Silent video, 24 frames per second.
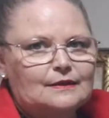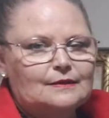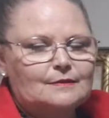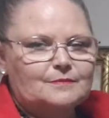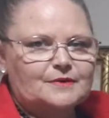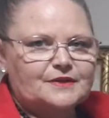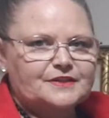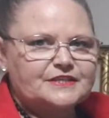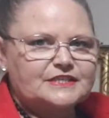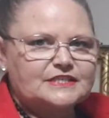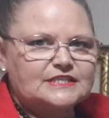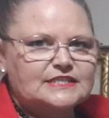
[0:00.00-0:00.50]
I
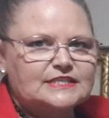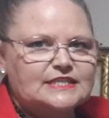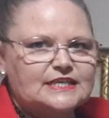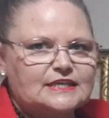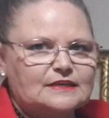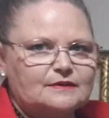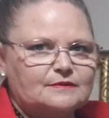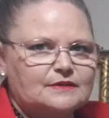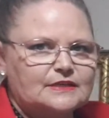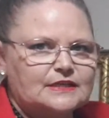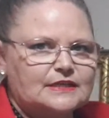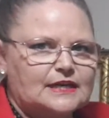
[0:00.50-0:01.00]
just think
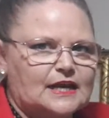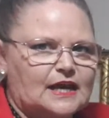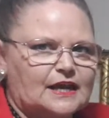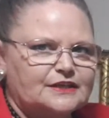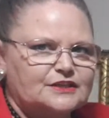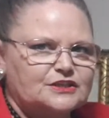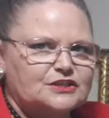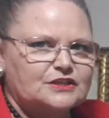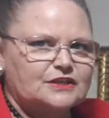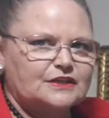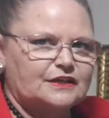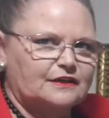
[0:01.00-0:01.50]
it
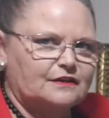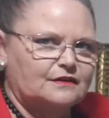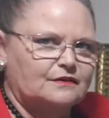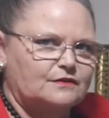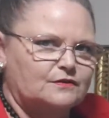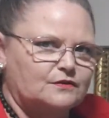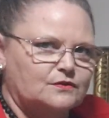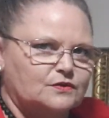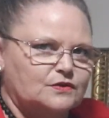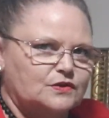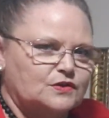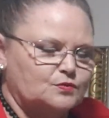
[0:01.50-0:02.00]
actually
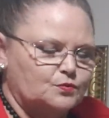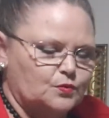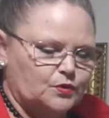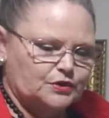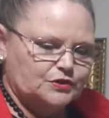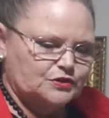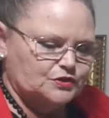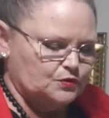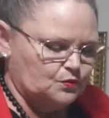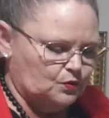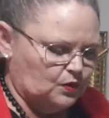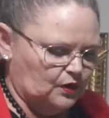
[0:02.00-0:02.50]

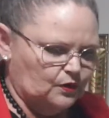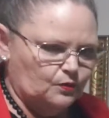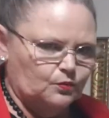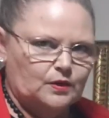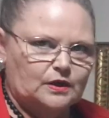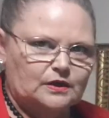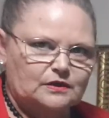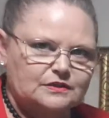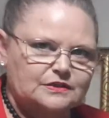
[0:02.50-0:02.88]
works quite well.